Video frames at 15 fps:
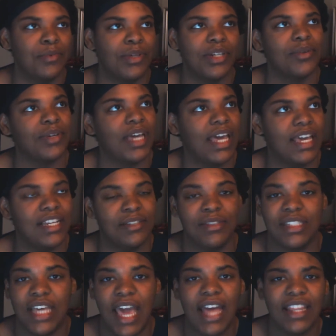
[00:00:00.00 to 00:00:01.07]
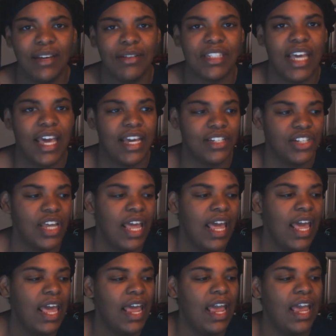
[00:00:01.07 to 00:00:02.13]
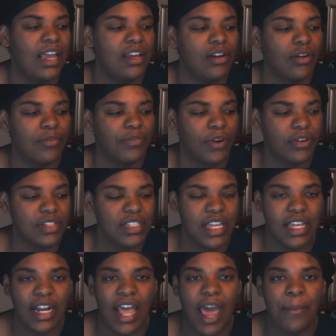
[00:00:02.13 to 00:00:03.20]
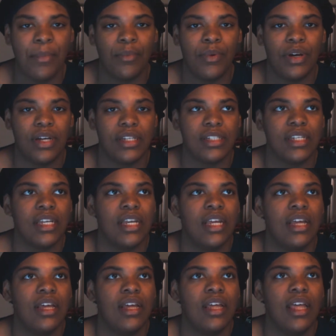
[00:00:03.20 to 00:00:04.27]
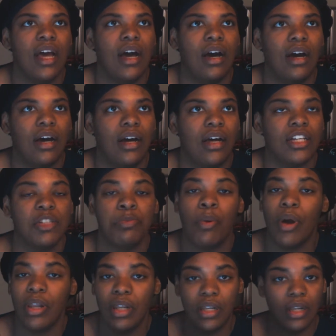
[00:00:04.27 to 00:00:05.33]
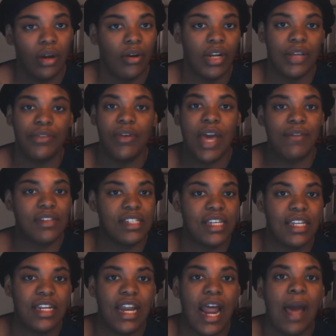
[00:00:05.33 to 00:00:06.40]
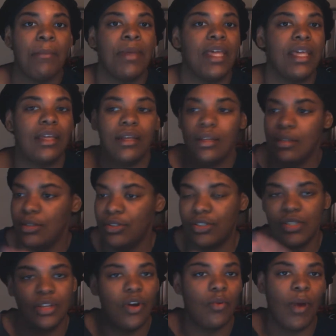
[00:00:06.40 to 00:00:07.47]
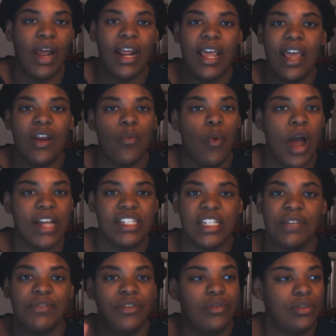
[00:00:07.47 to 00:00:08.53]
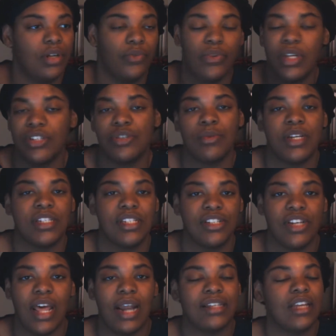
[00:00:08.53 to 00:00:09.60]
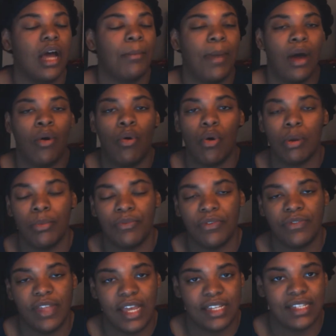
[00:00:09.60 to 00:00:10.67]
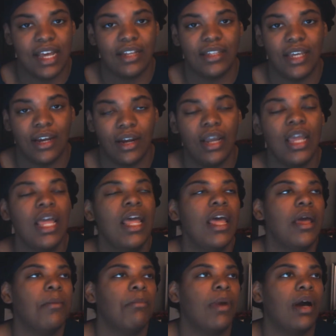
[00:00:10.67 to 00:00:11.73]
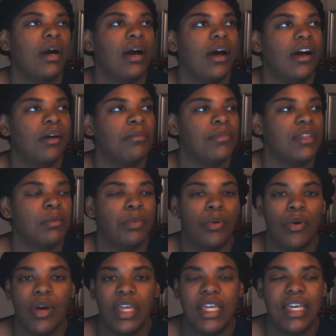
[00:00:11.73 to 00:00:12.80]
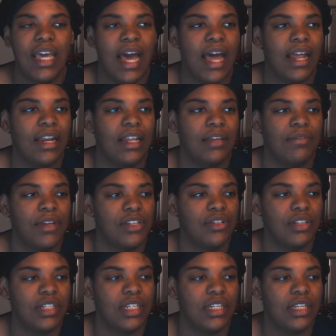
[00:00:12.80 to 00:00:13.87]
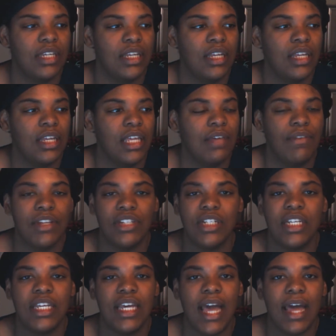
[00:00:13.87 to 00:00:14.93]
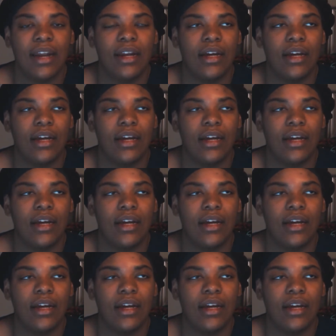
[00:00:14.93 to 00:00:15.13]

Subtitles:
was Gage. And, you know, the first thing that happened was, spoiler alert, if you haven't seen it, I mean, just go right ahead and watch it if you're interested. Shout out to all my horror movie fans out there. But the boy, he got eventually hit